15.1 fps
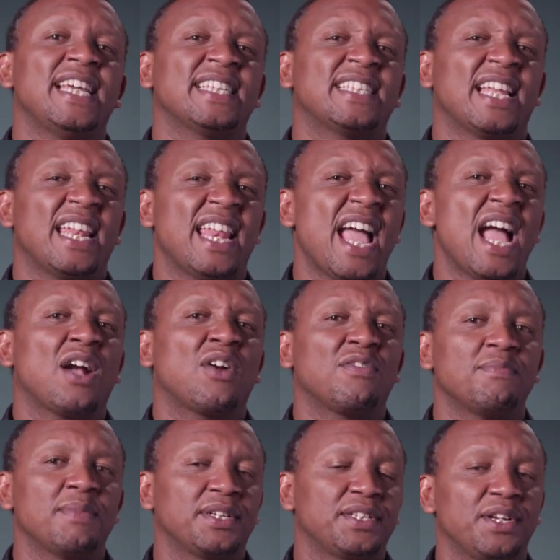as a lack
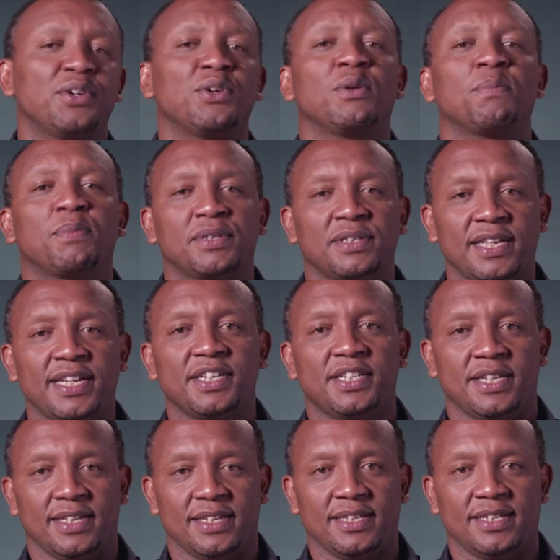of material
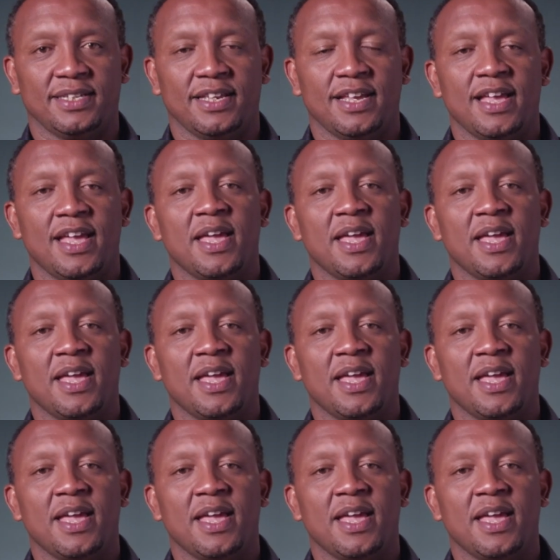possessions,